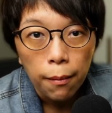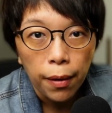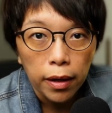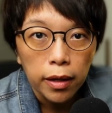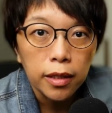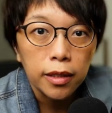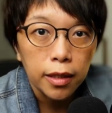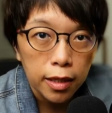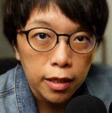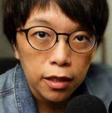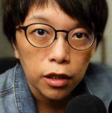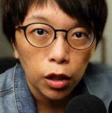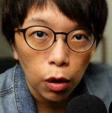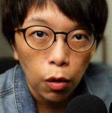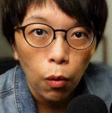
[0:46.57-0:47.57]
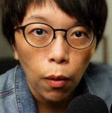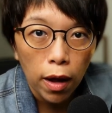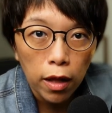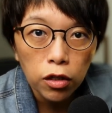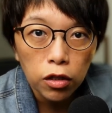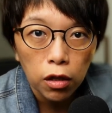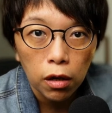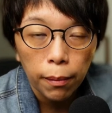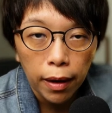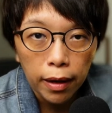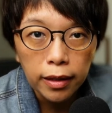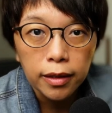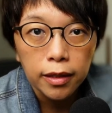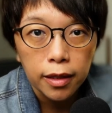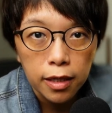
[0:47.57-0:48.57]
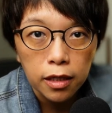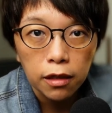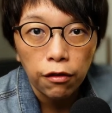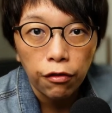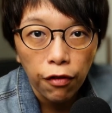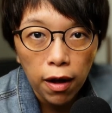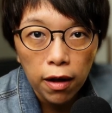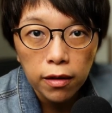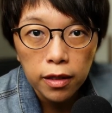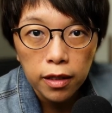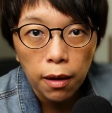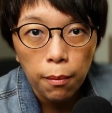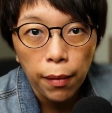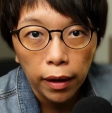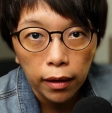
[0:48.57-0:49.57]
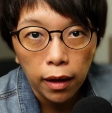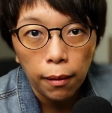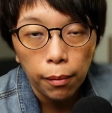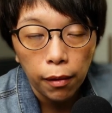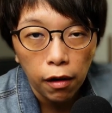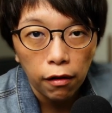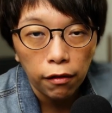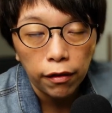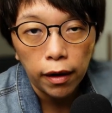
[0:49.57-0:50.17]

but it's just not one stock, but it's just a funds that make up of